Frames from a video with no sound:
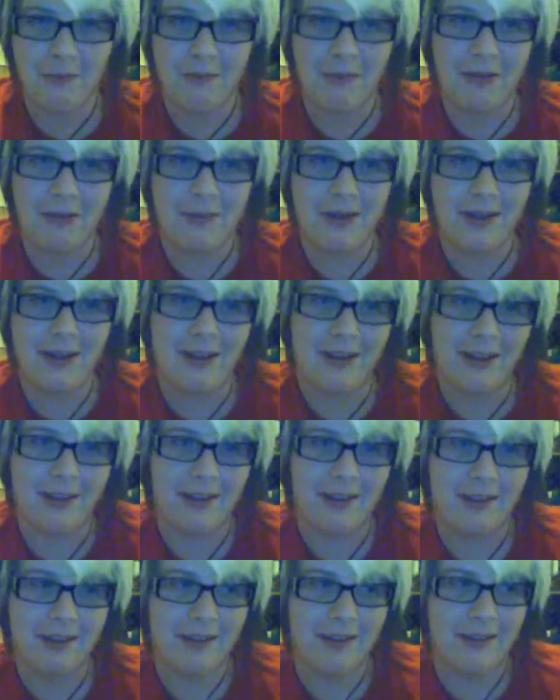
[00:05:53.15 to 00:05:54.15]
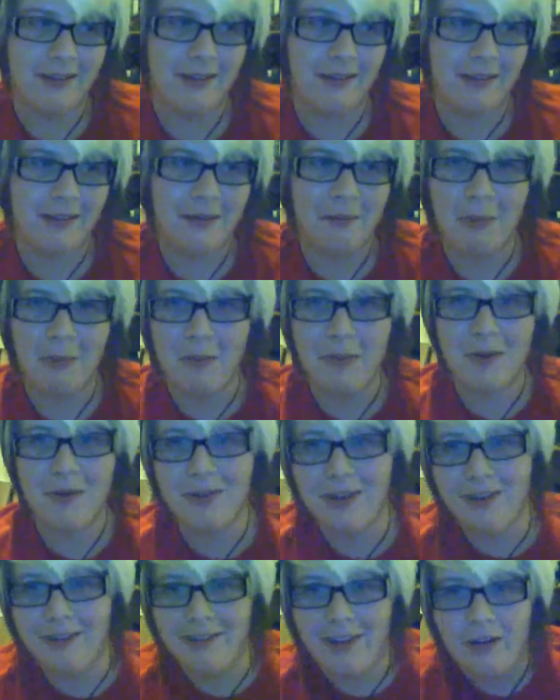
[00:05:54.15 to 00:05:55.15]
maybe maybe
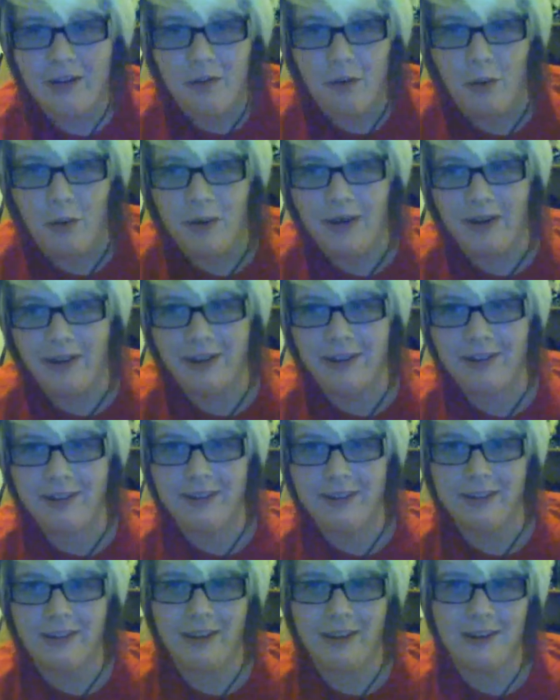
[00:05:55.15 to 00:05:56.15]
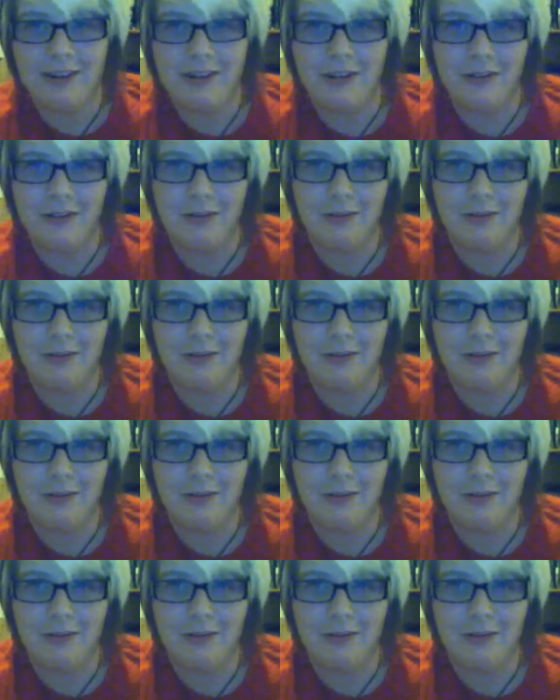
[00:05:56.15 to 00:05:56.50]
you didn't ride four wheelers, instead